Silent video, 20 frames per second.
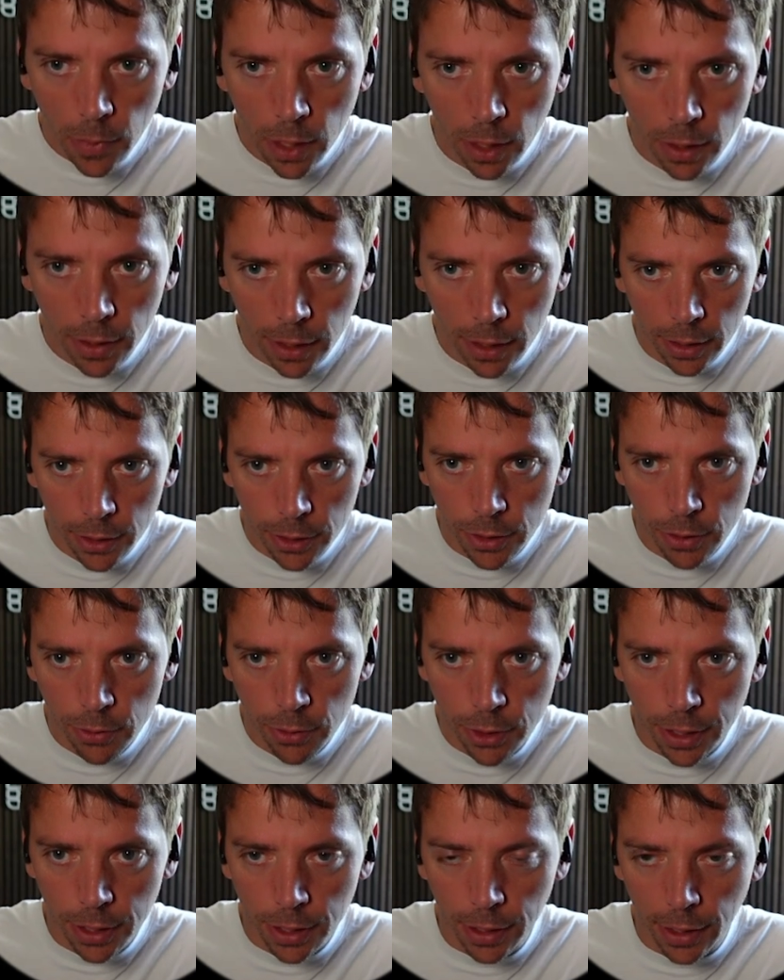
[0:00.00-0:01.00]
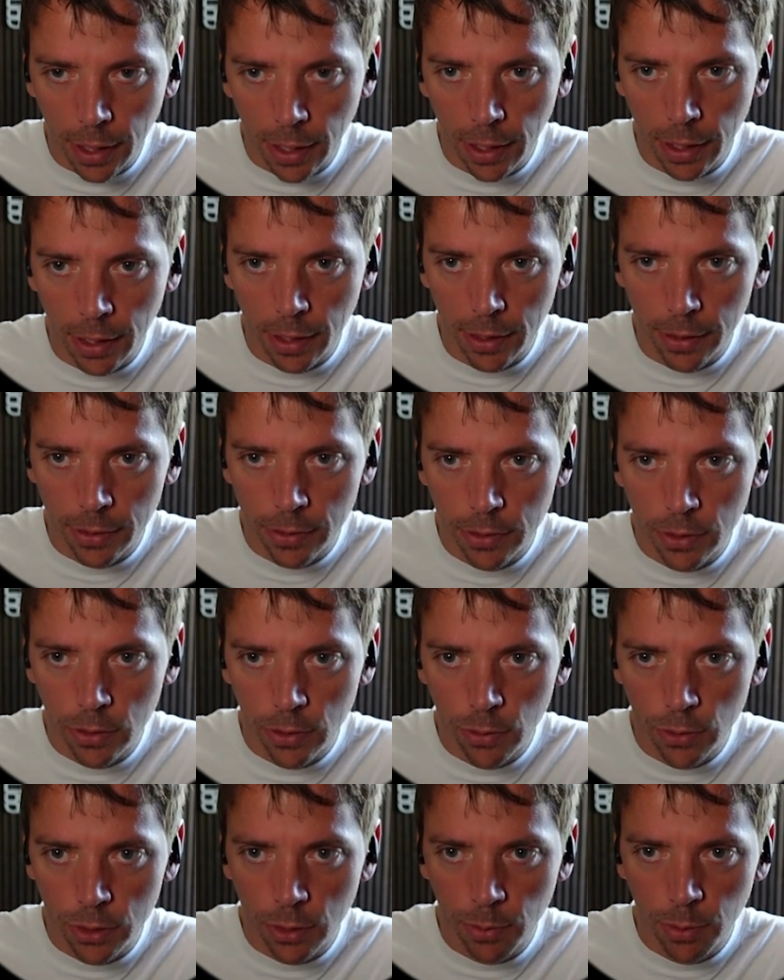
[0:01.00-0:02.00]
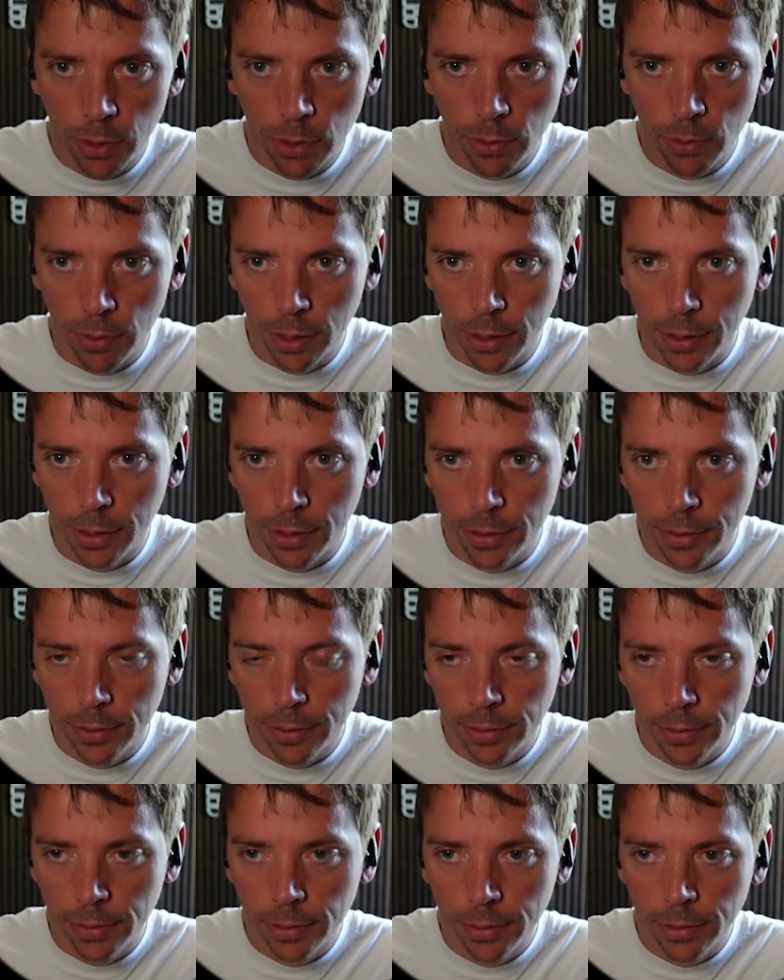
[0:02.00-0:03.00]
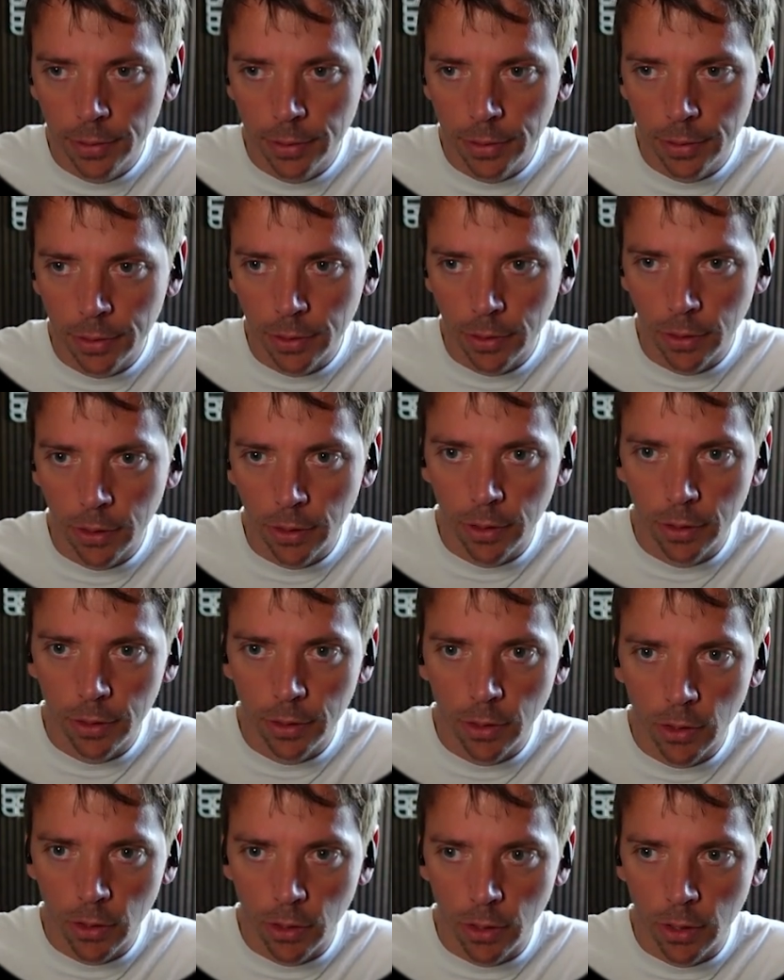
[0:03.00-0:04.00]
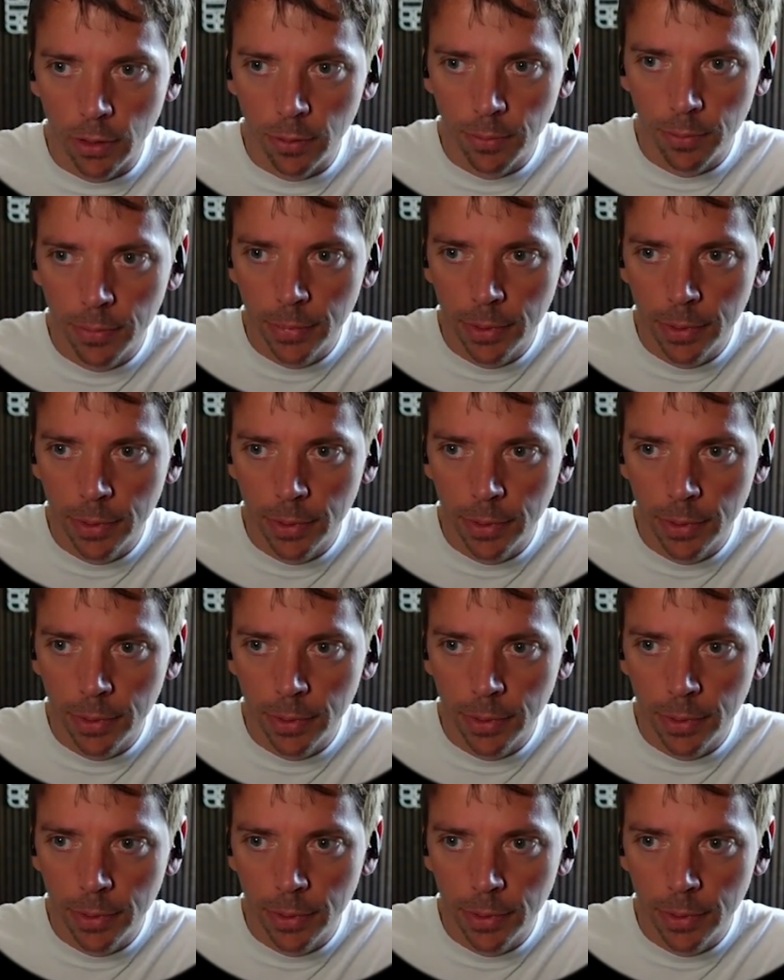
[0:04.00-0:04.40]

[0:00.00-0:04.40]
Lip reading: that using a 2 CPU runner on ARM.